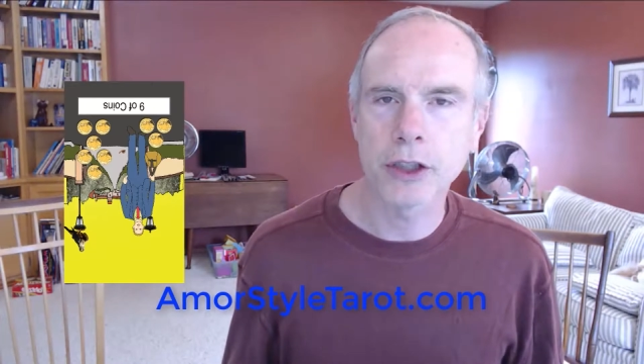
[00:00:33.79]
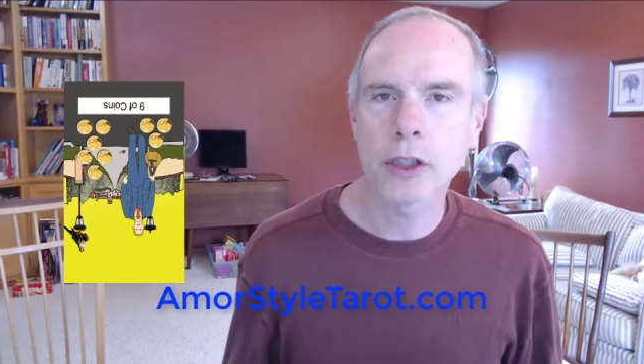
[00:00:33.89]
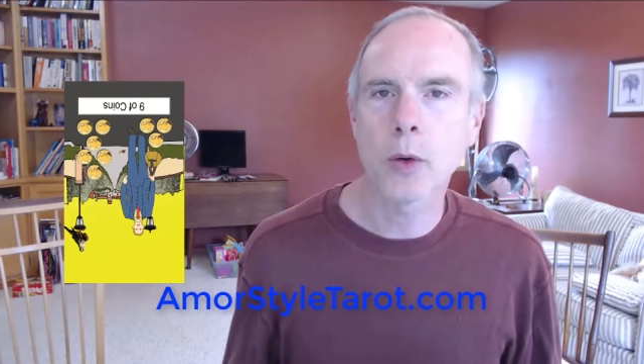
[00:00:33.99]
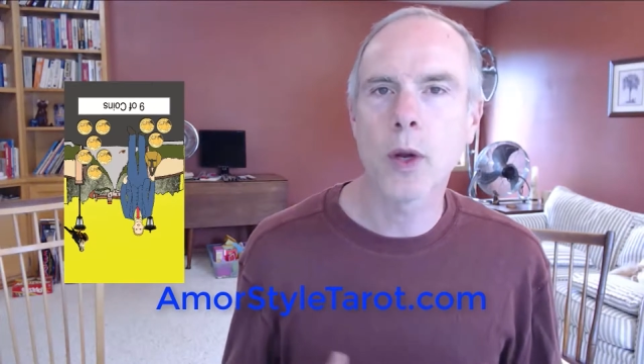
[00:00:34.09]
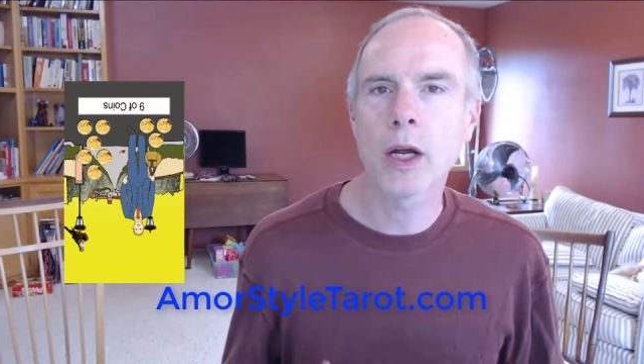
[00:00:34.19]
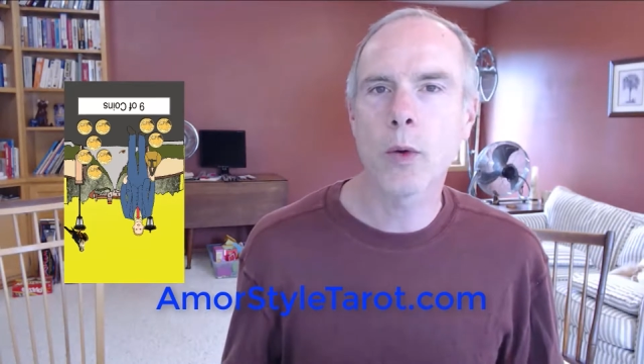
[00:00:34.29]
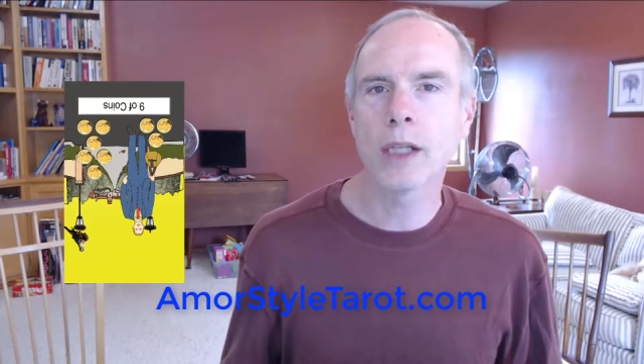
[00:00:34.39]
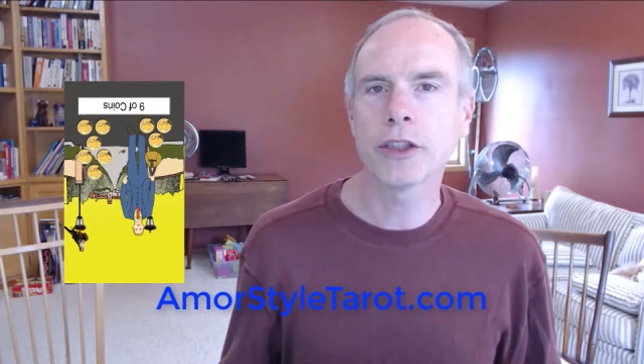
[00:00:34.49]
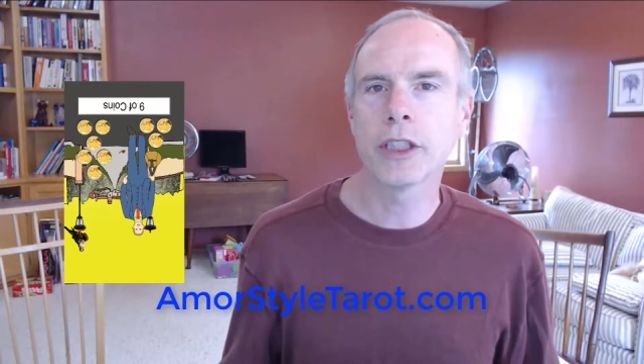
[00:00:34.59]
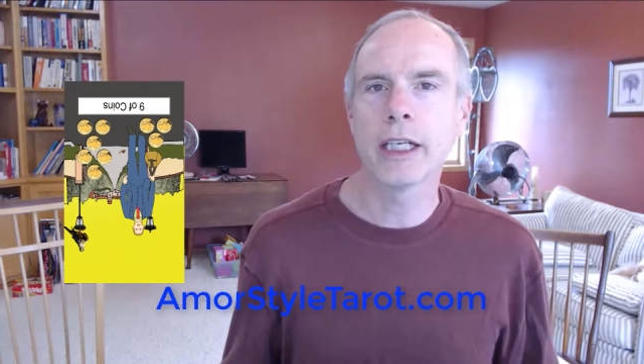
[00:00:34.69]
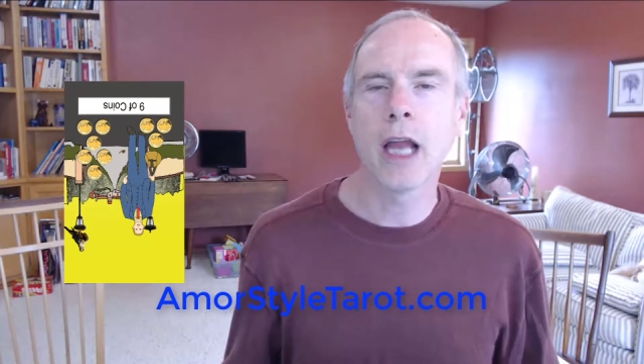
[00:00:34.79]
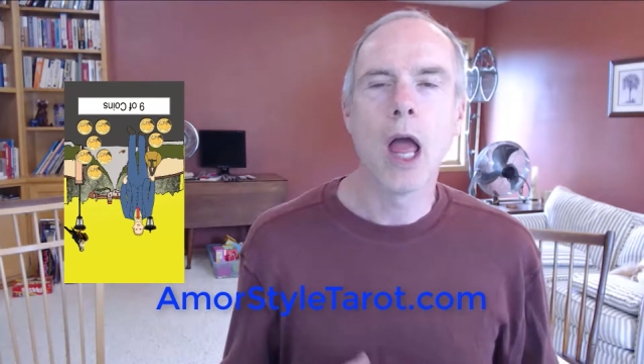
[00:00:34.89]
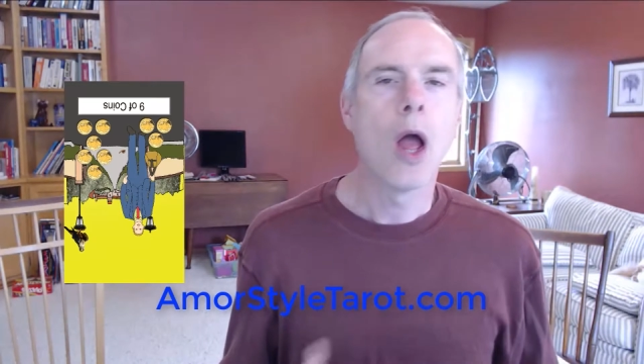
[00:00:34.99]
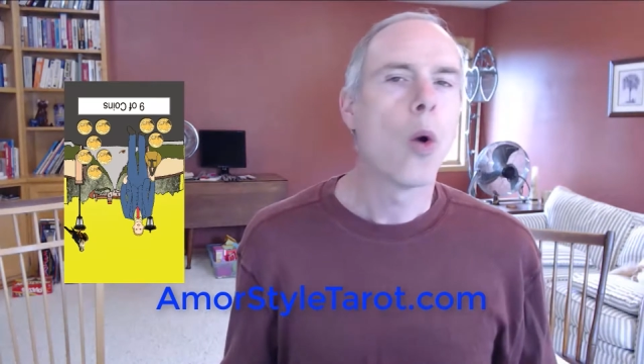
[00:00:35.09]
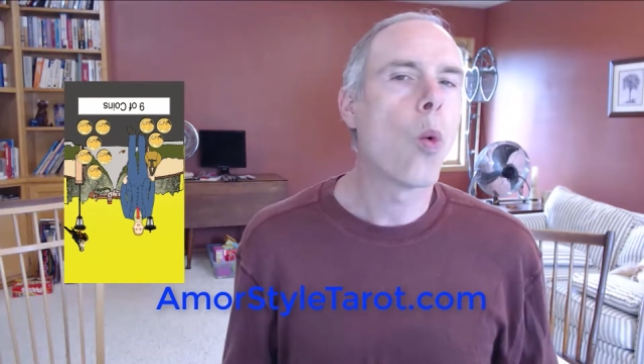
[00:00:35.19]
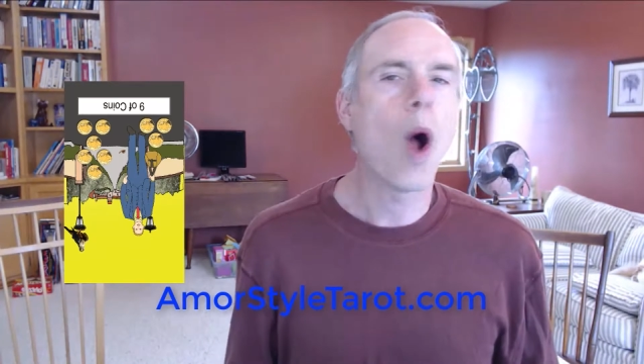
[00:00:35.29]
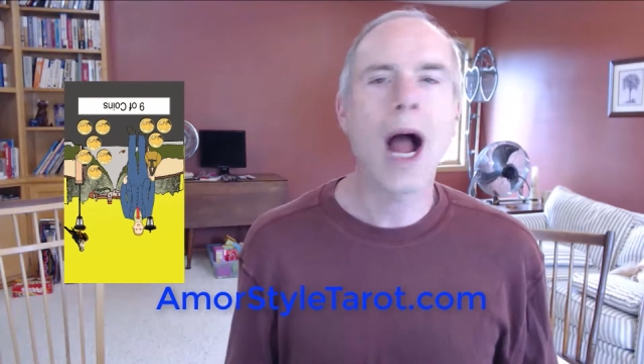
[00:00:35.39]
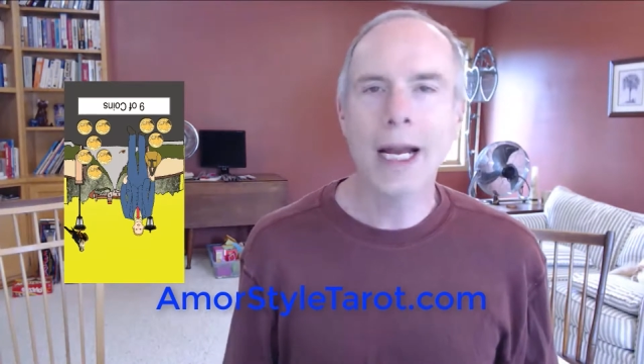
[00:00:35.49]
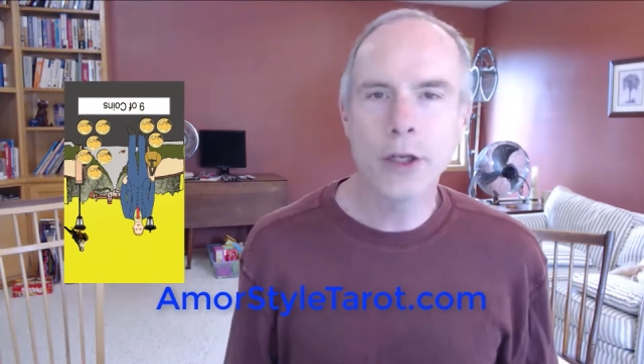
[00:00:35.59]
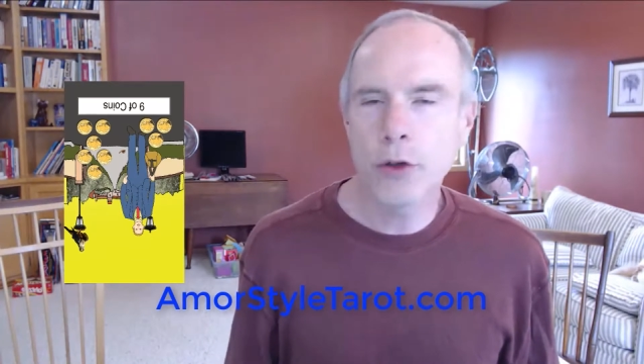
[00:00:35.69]
You're questioning
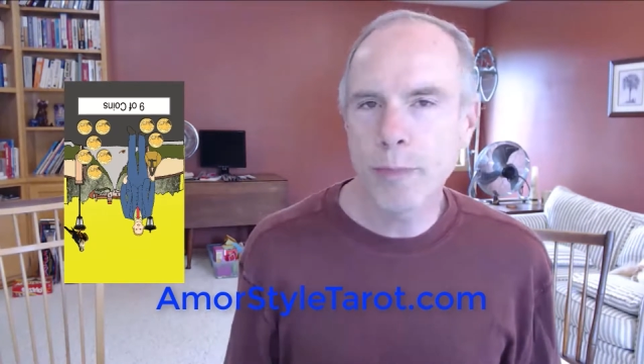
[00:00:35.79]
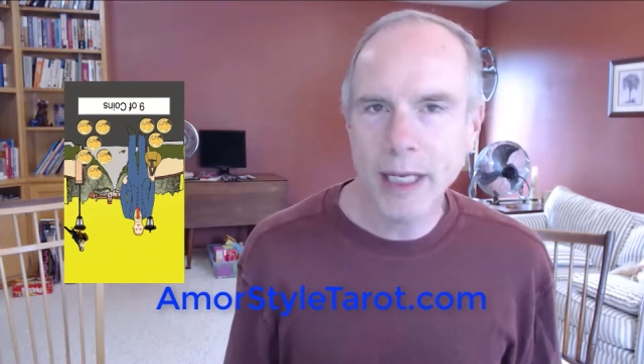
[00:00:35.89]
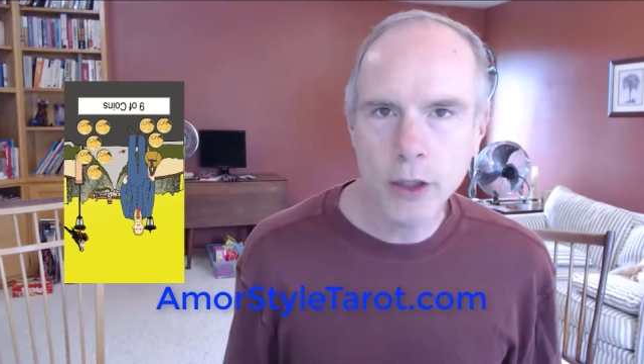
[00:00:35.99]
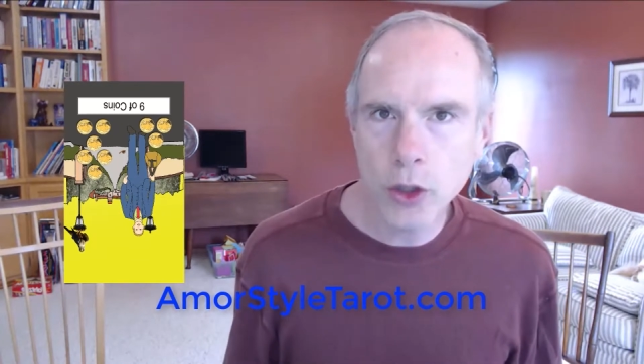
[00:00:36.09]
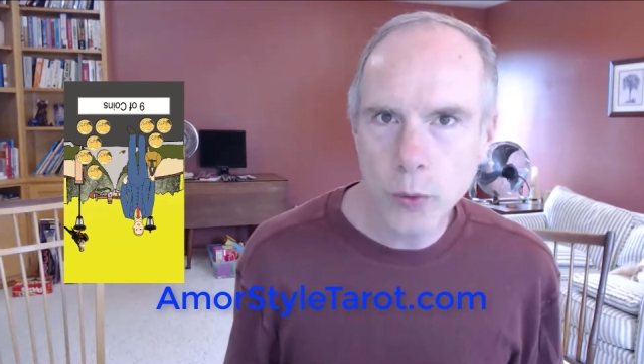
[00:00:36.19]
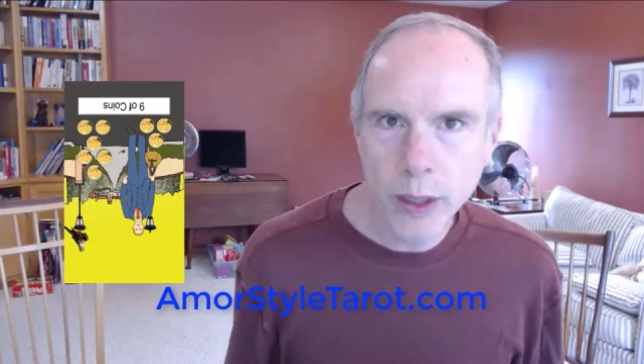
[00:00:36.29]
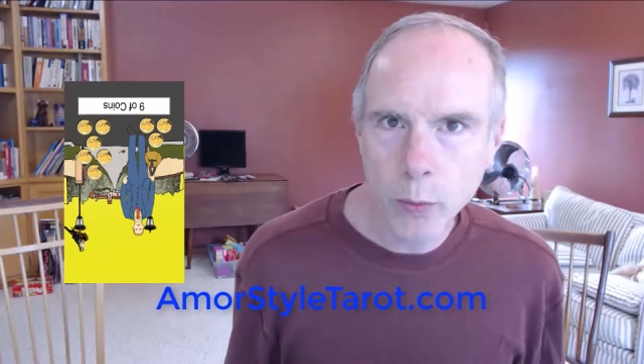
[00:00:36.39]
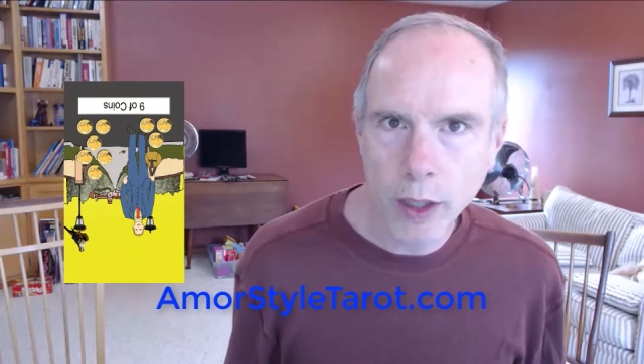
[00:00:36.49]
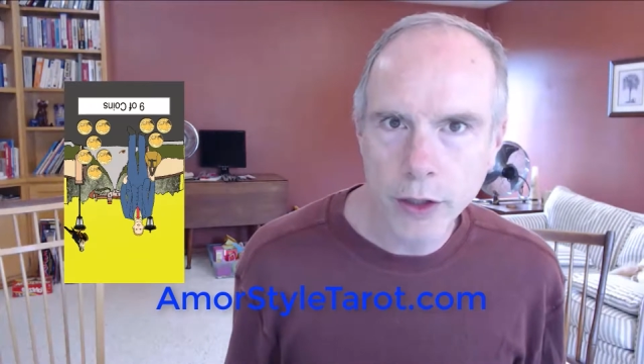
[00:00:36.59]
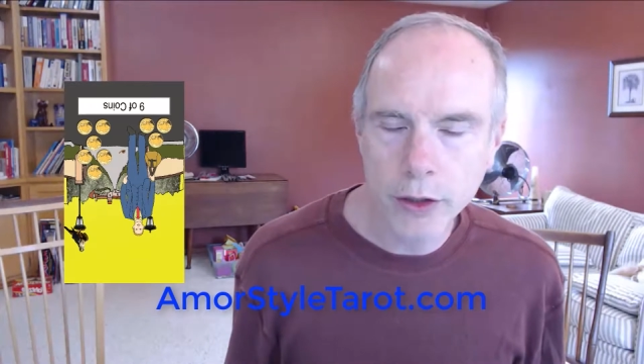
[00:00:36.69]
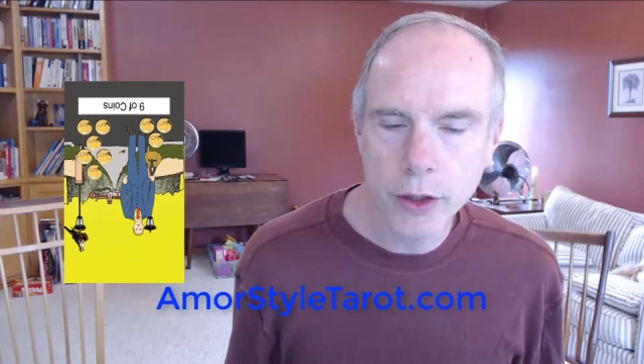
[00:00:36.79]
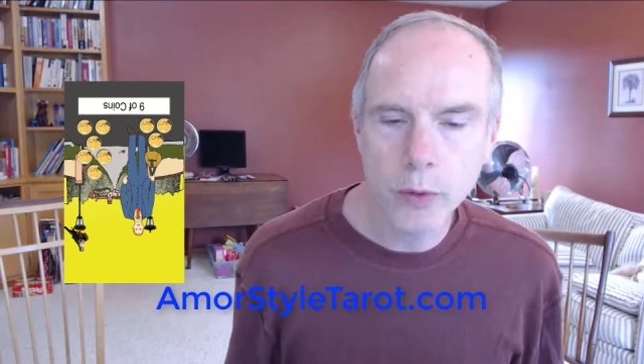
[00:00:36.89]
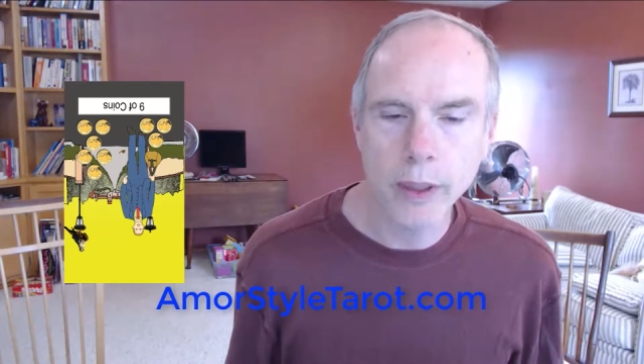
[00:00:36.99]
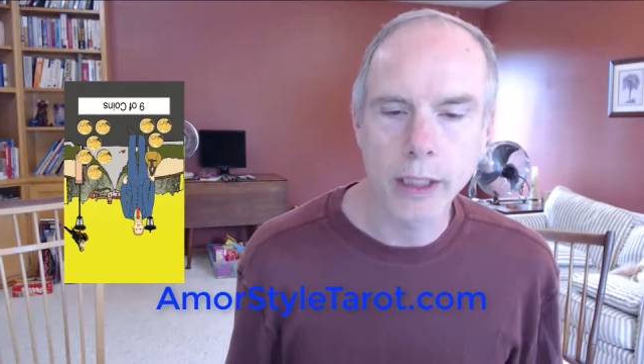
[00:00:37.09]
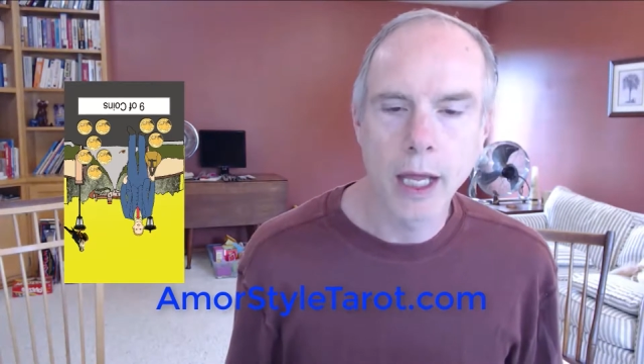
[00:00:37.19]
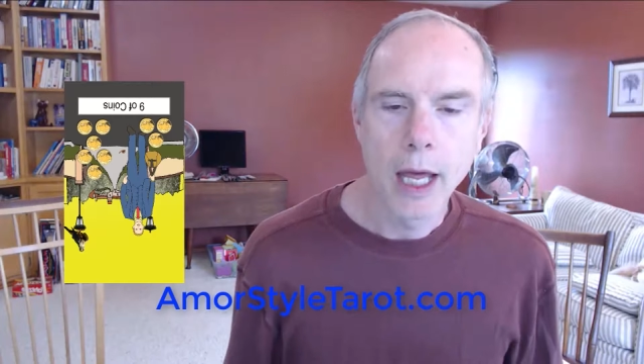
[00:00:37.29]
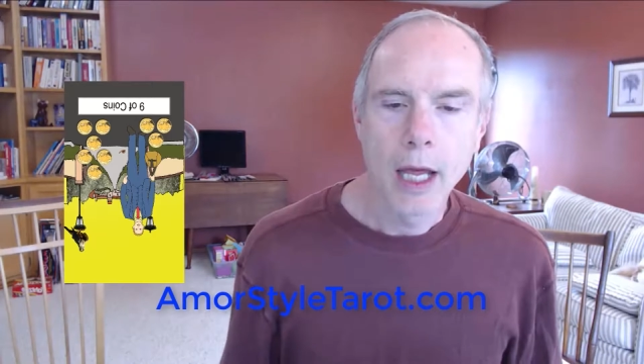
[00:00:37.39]
why you've been doing what you're doing.